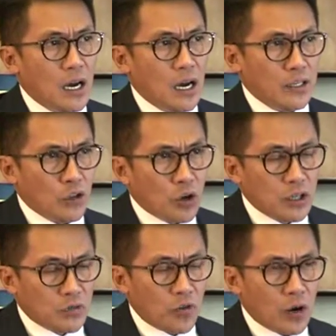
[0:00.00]
uh, in
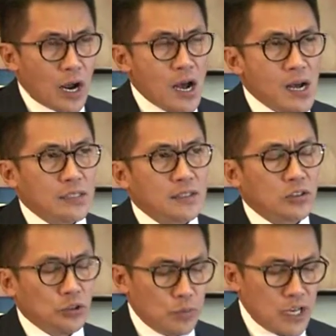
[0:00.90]
order for us
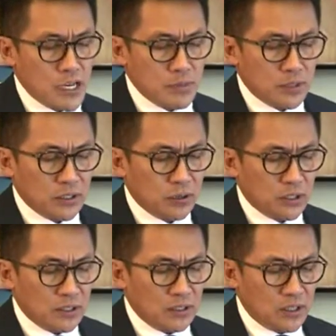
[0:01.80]
to be able
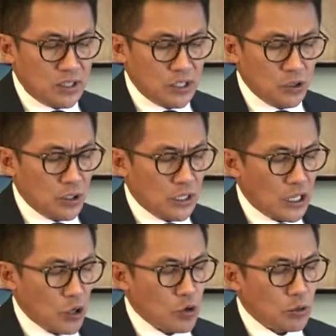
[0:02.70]
to continue the
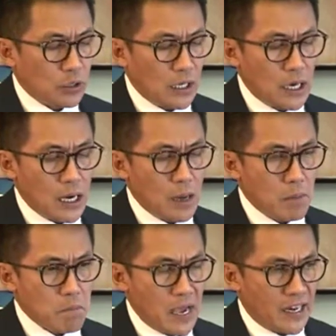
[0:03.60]
growth
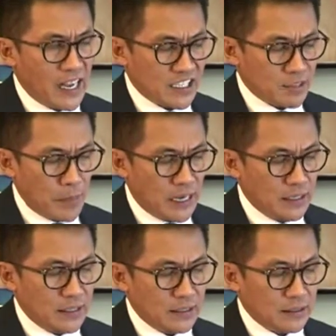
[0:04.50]
um, and
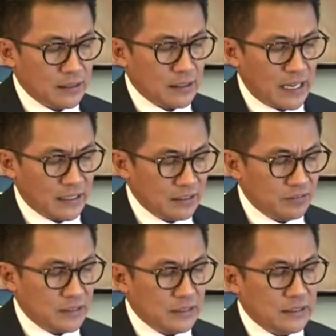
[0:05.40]
expanding
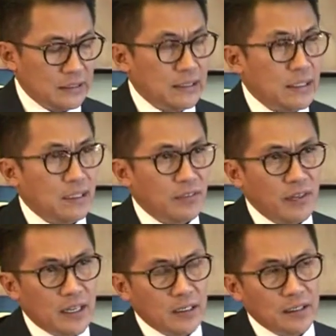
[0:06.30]
connectivity
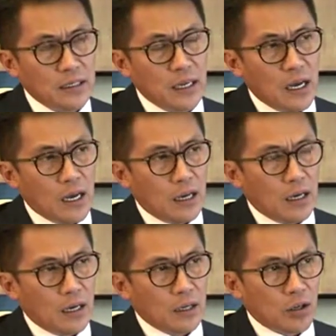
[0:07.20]
in a very
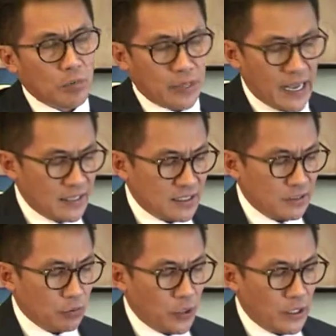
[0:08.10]
uh, comprehensive